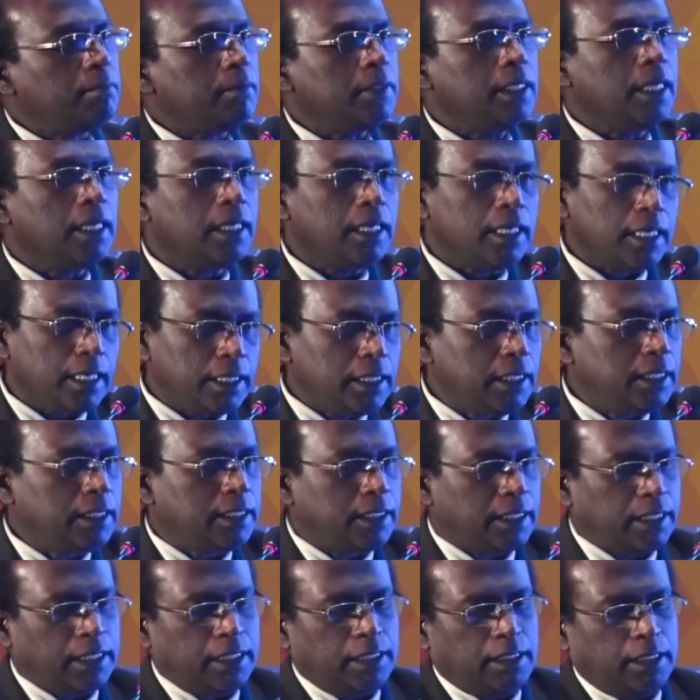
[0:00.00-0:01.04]
There are other
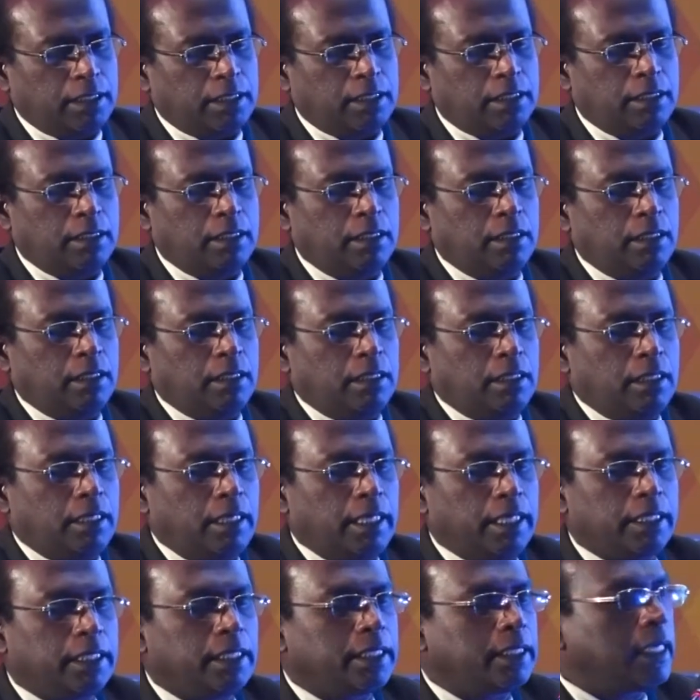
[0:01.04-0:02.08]
strategies
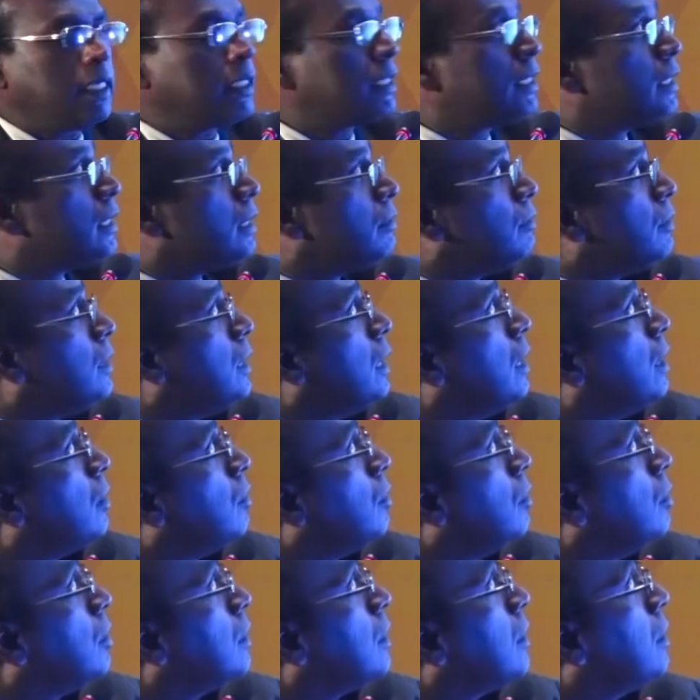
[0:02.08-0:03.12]
like the transesophageal
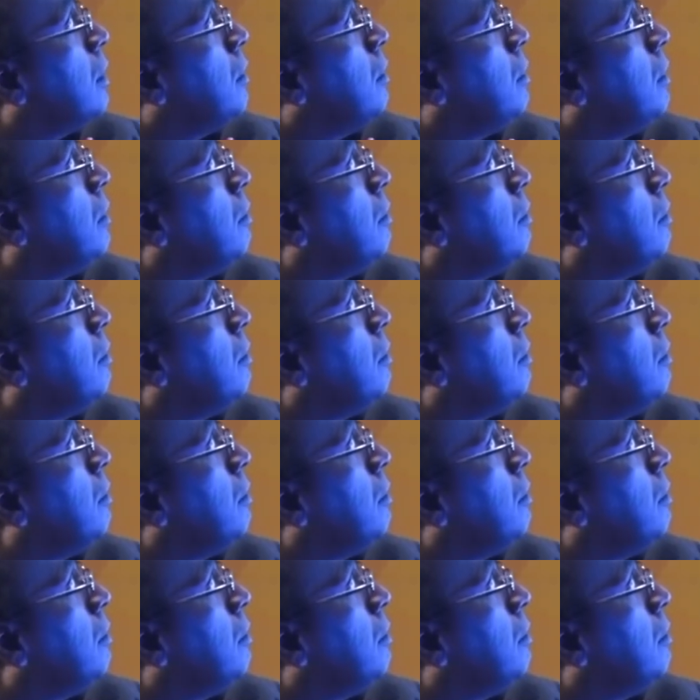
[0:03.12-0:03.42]
echoes,